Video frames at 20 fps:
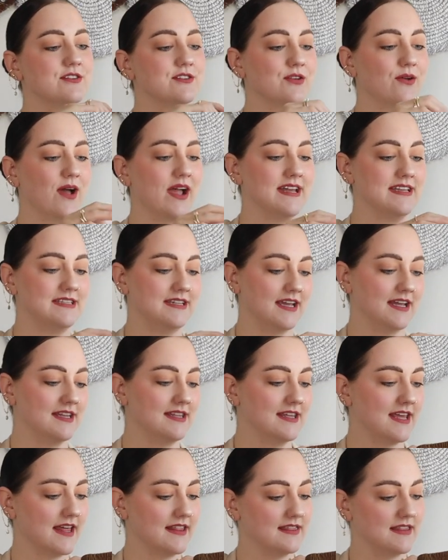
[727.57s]
So I
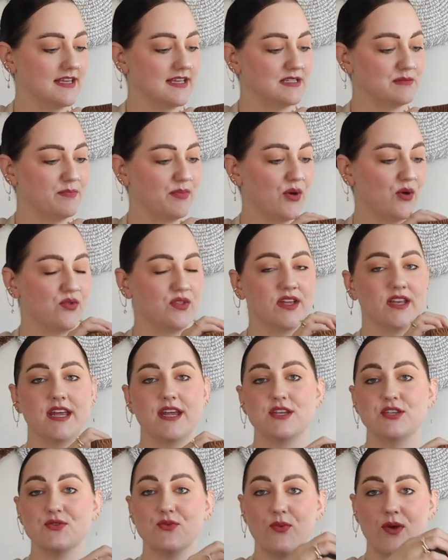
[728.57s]
did get these both in
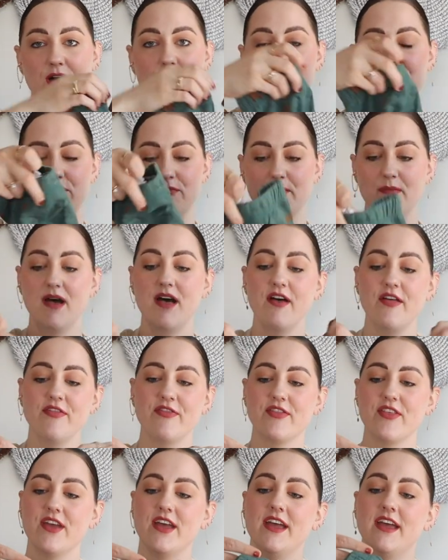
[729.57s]
a 12
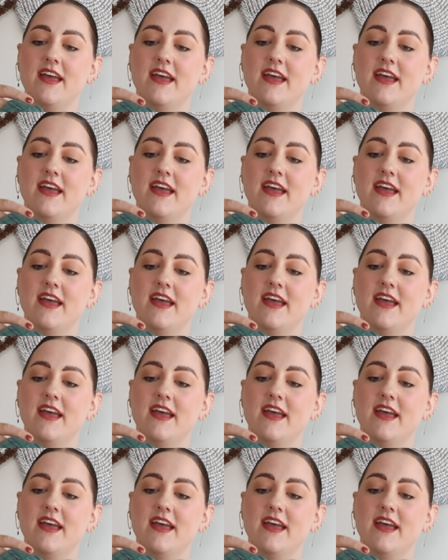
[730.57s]
month